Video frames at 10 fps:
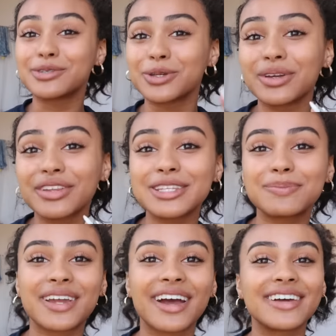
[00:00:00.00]
am doing this
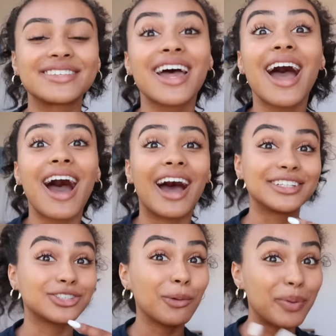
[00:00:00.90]
because I
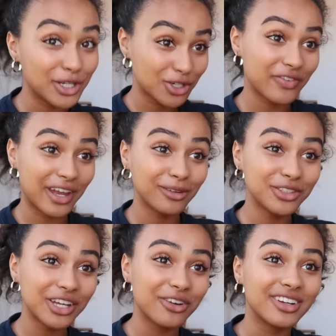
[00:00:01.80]
saw a picture of Kendall
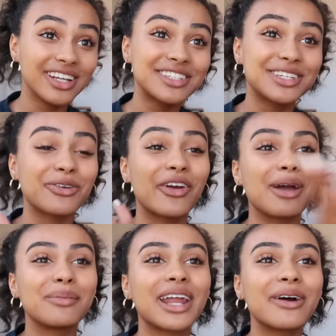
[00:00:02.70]
Jenner on
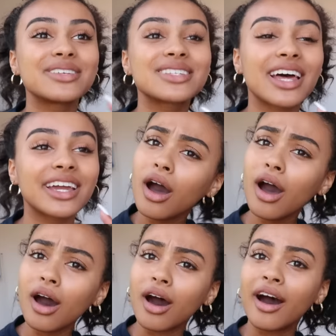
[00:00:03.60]
Instagram and I was like,
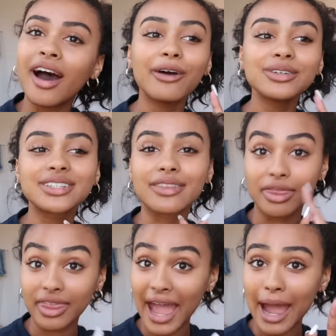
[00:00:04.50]
huh, how is
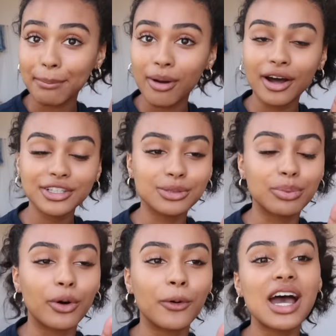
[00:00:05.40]
that
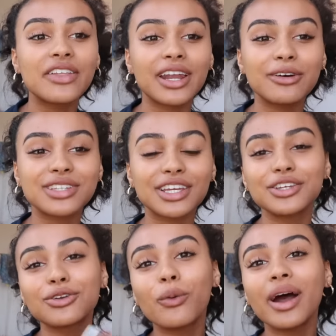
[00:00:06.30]
possible? And then I was
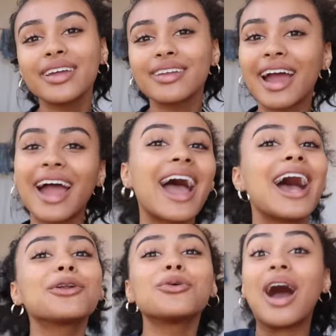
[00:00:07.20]
like, you know what?
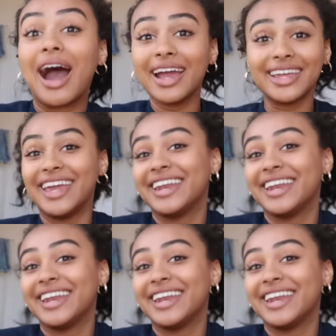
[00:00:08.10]
how do I